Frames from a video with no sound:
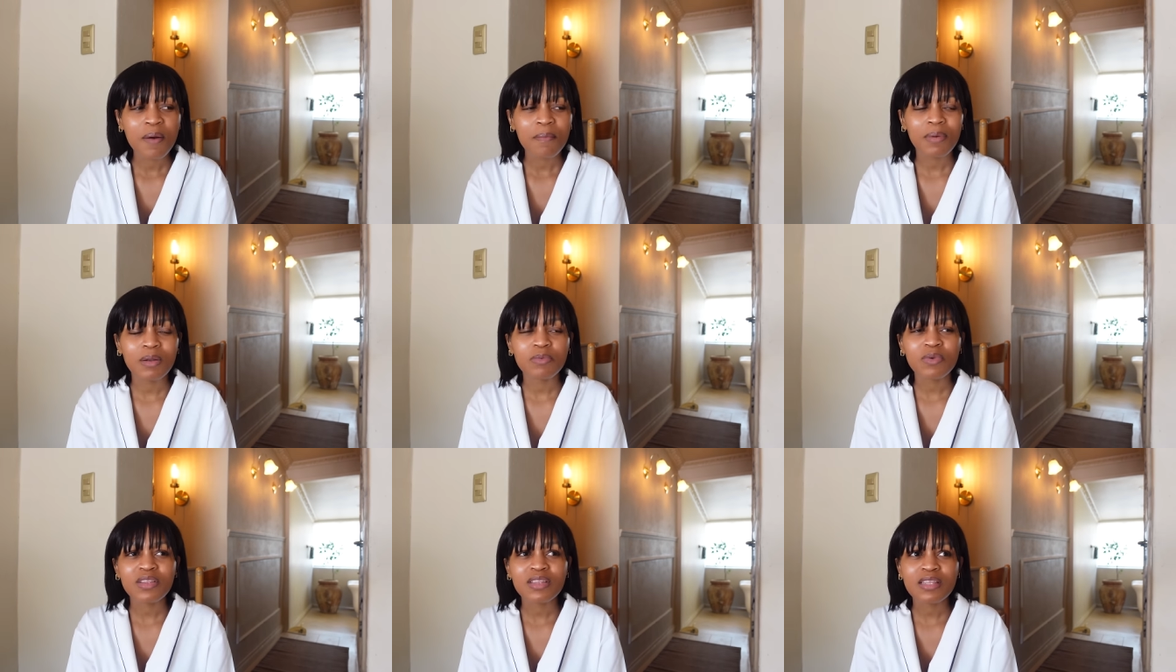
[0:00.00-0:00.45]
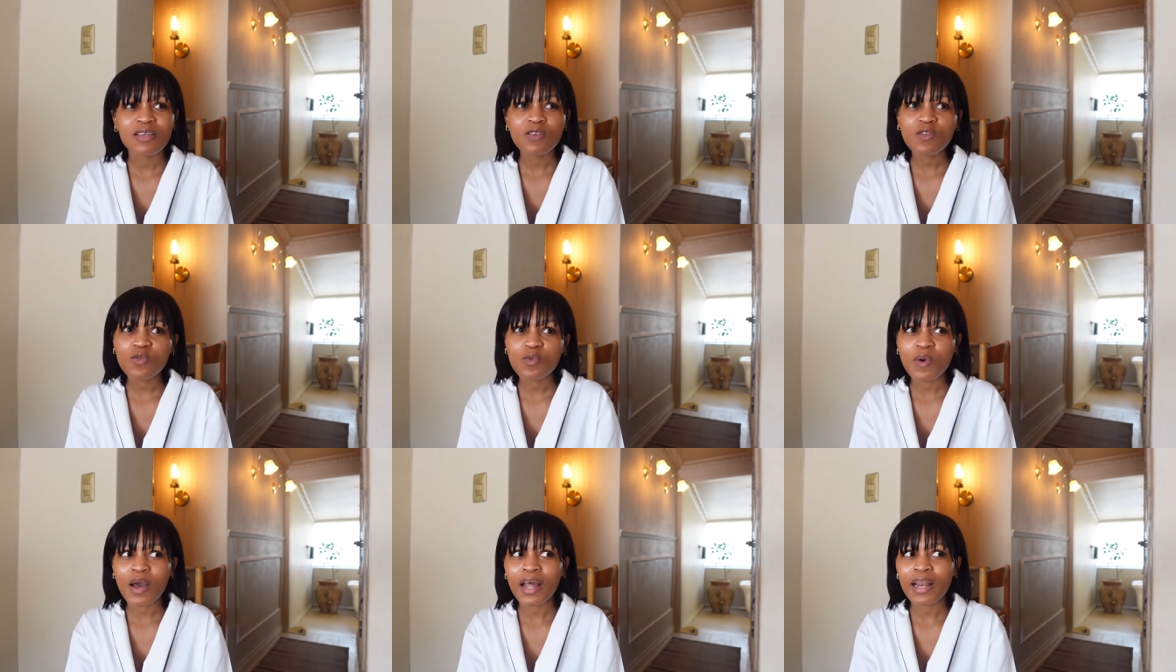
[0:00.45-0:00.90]
but with
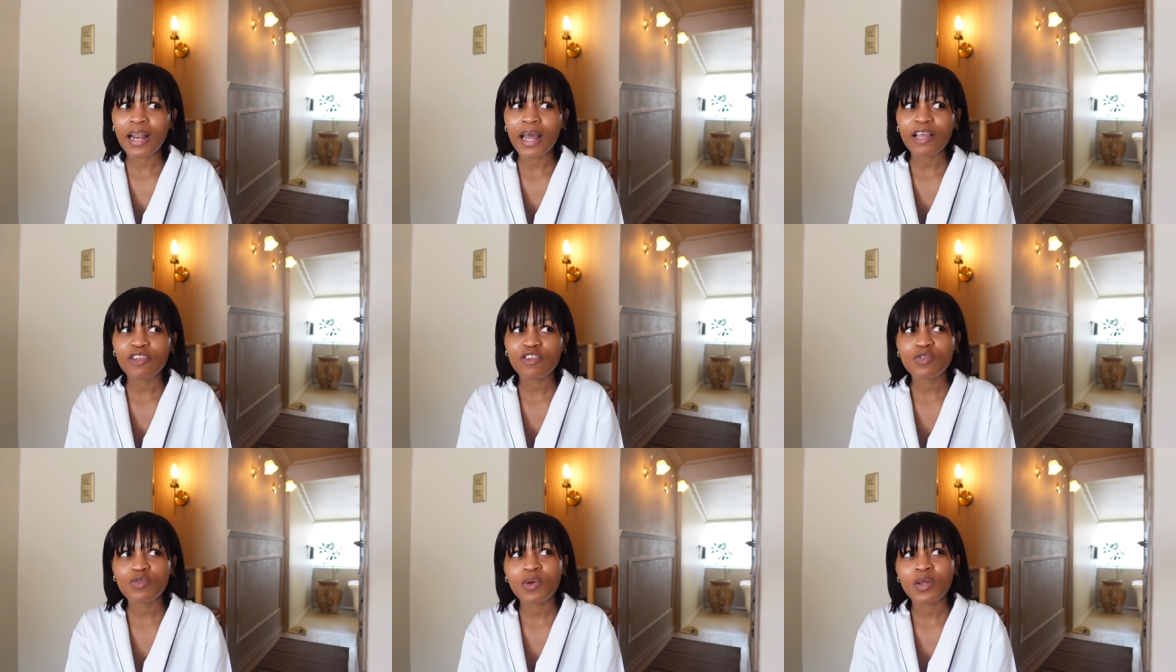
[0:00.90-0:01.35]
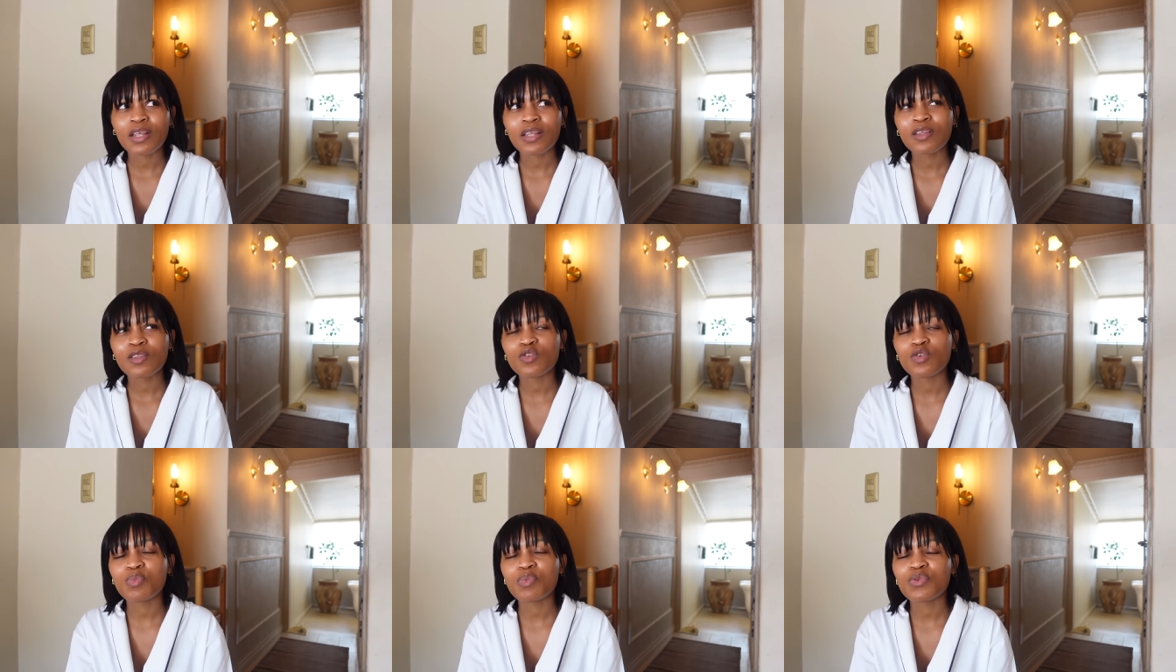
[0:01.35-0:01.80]
this one i just wanted
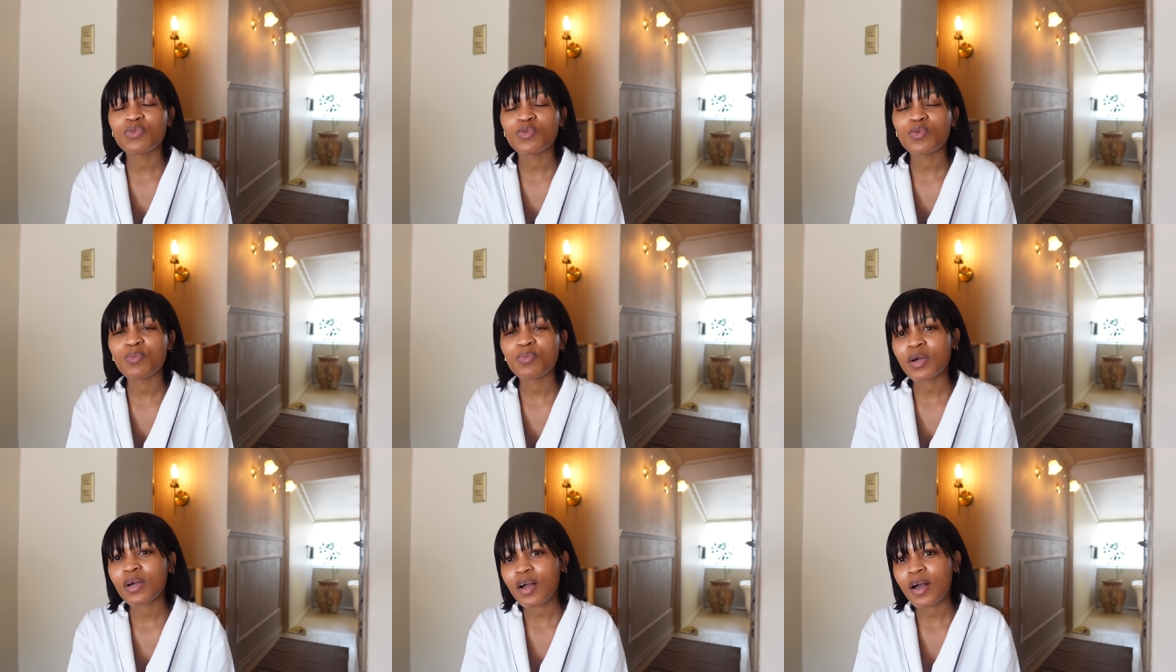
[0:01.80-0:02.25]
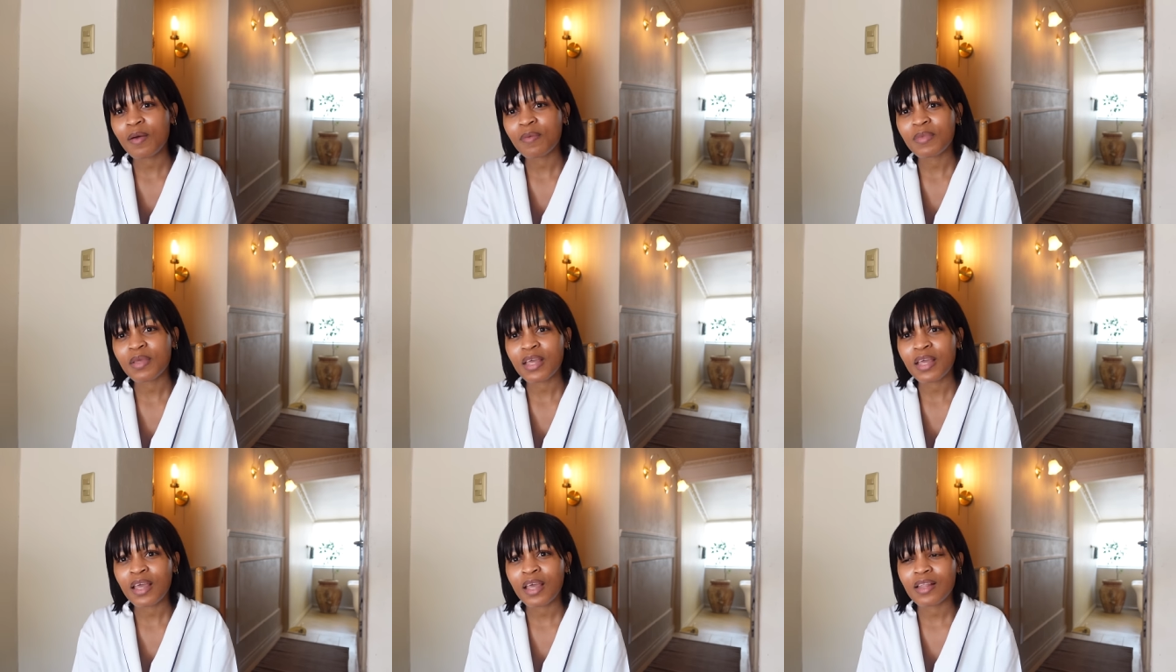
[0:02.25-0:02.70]
it to be super
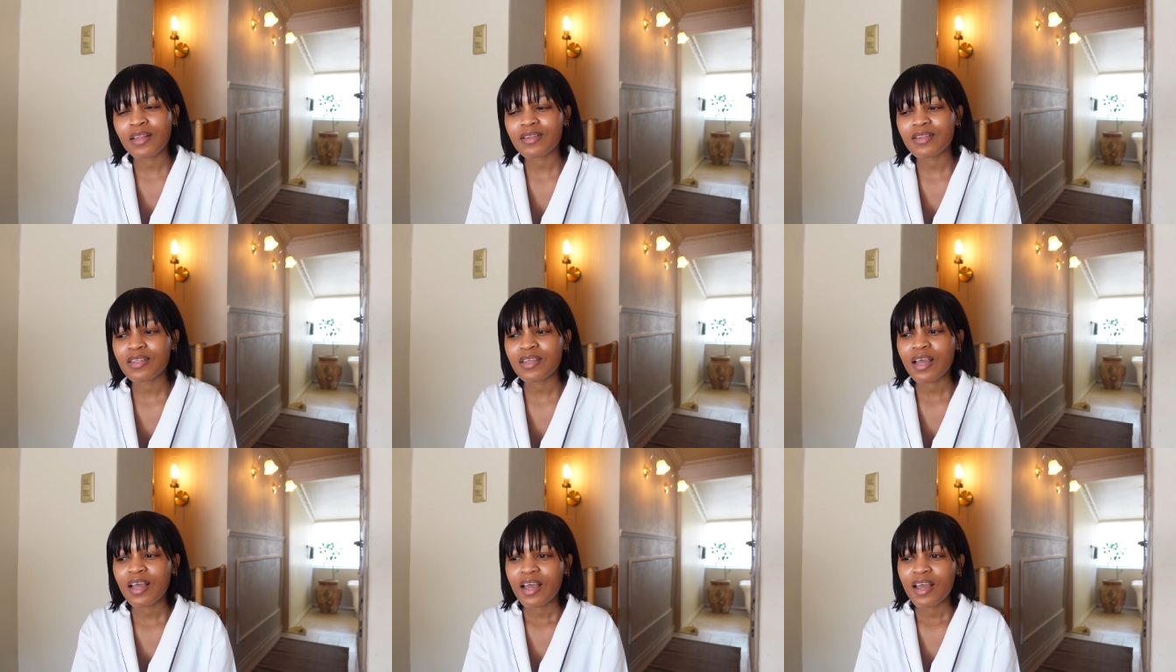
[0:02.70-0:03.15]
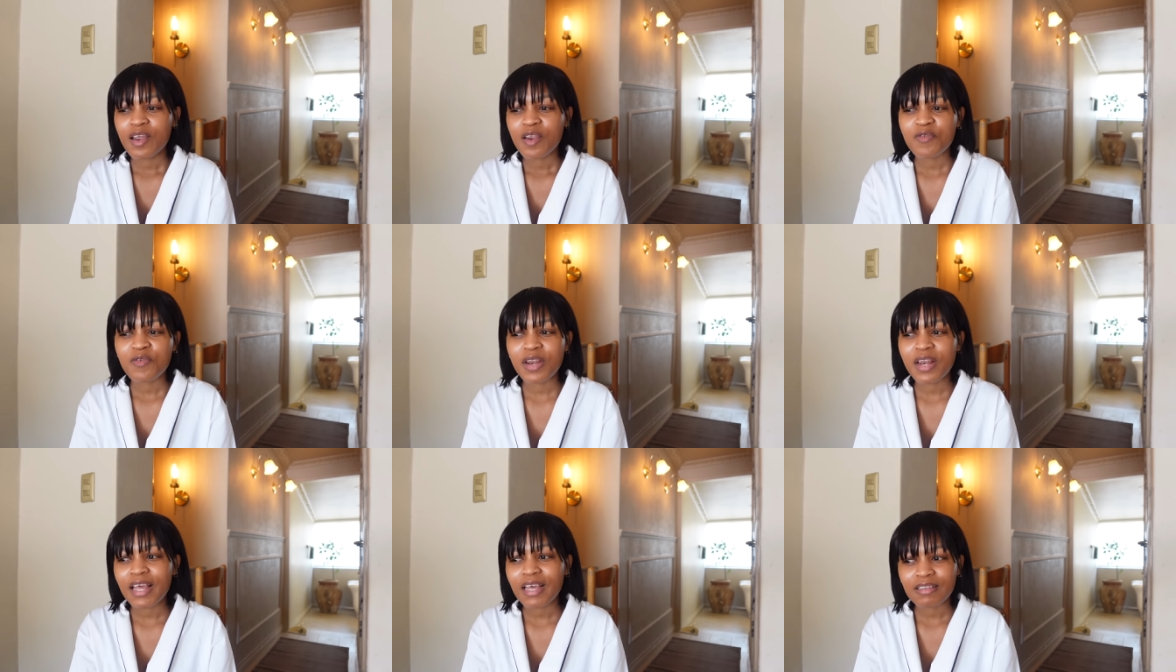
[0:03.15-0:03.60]
calming and
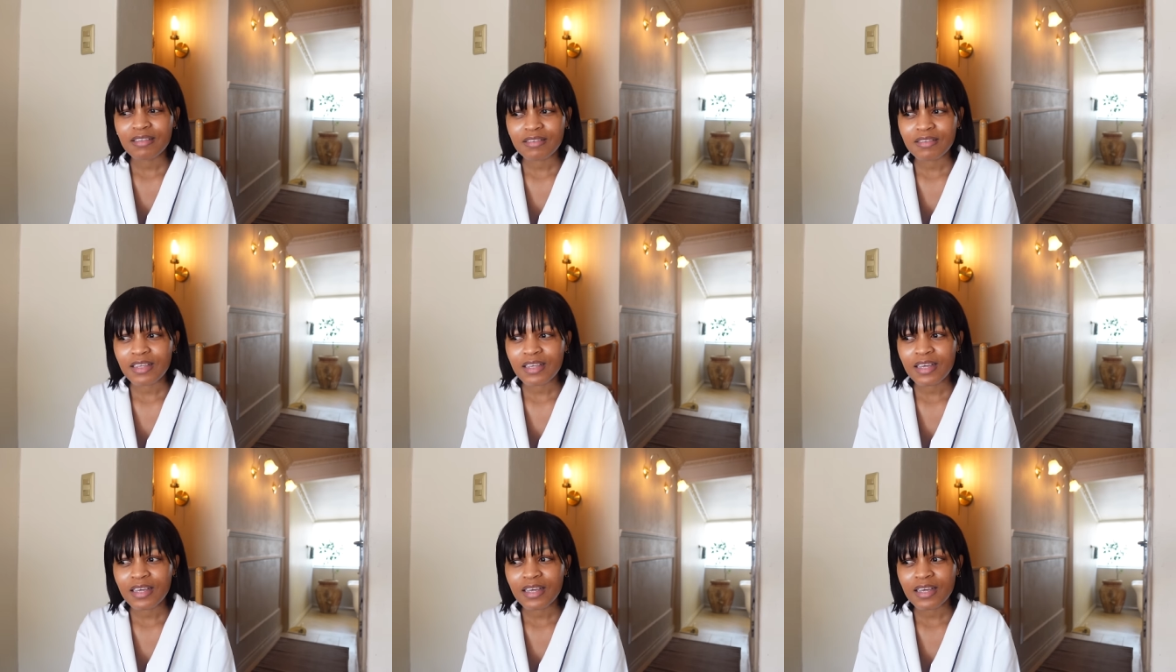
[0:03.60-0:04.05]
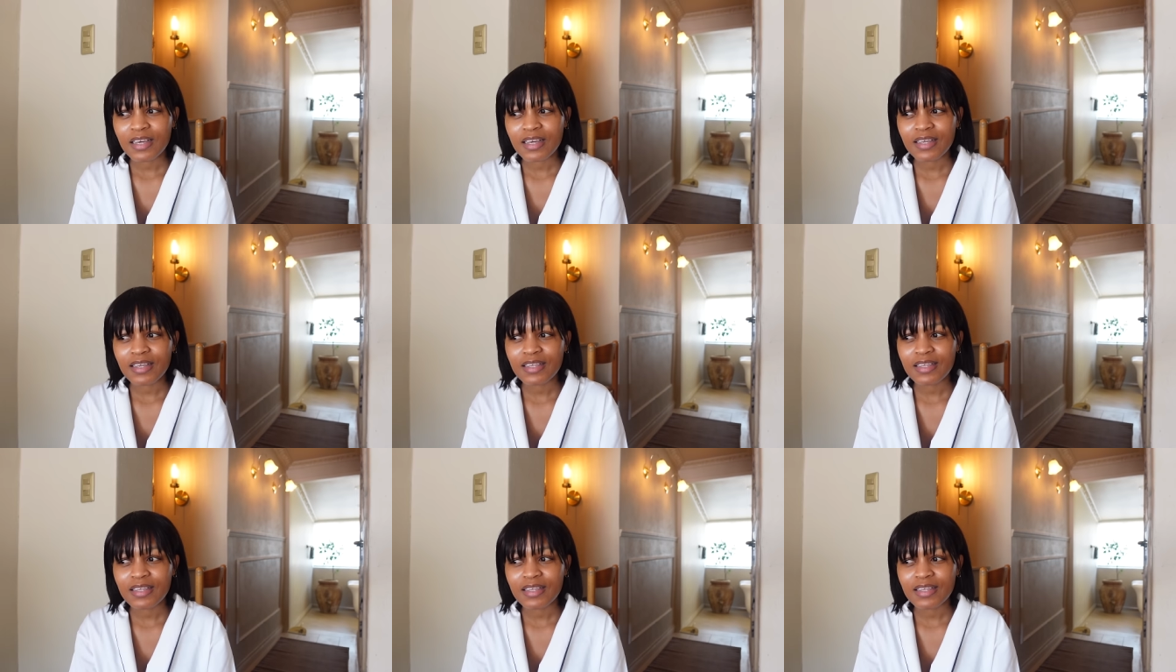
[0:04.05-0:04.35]
relaxing